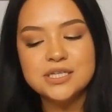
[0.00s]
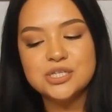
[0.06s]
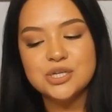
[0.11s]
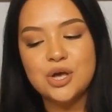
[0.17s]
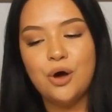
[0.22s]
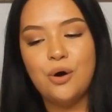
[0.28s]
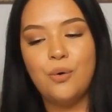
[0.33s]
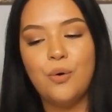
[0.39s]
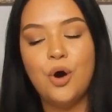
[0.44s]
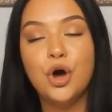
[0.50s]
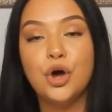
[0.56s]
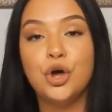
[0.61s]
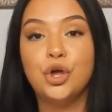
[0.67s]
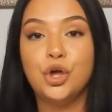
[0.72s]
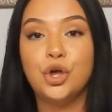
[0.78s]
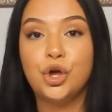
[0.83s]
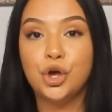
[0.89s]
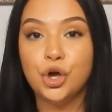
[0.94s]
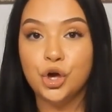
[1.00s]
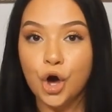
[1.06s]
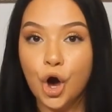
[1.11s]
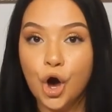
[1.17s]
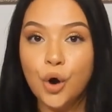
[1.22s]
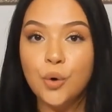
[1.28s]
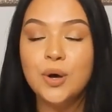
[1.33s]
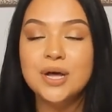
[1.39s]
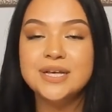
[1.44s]
So
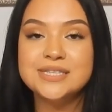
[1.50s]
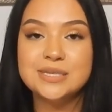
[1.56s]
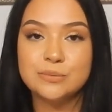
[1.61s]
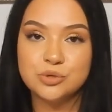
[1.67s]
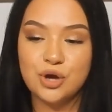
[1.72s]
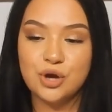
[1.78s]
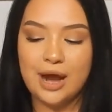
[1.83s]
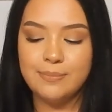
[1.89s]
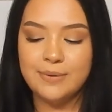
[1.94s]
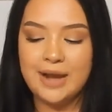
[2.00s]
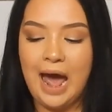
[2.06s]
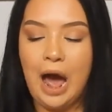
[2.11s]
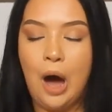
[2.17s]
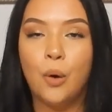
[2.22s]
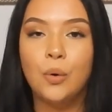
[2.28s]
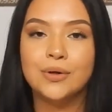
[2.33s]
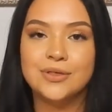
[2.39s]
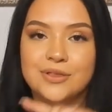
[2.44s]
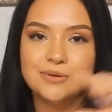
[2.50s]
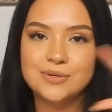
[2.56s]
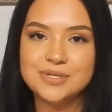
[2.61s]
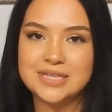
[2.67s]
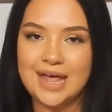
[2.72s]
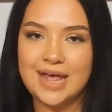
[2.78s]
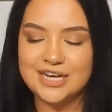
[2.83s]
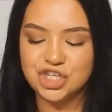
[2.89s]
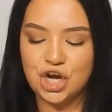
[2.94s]
go subscribe now,
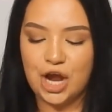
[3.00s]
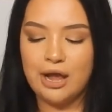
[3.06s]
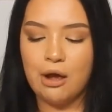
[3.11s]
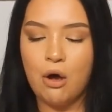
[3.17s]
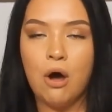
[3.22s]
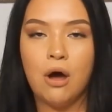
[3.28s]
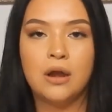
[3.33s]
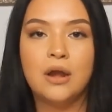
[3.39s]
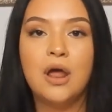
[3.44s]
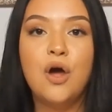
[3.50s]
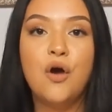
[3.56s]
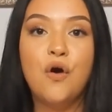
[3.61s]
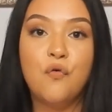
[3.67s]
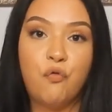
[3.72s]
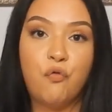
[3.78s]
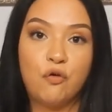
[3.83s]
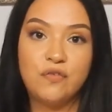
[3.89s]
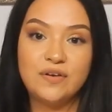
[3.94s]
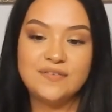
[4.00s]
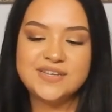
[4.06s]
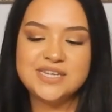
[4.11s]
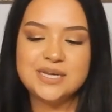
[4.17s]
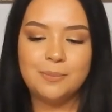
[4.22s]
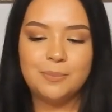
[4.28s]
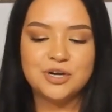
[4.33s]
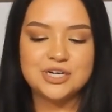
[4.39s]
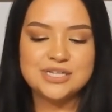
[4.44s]
use Lash Icon for
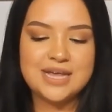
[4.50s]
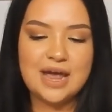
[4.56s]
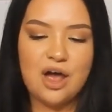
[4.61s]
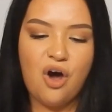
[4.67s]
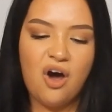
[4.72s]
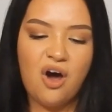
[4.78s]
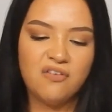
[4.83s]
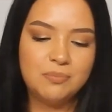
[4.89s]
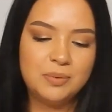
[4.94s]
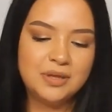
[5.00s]
15% off.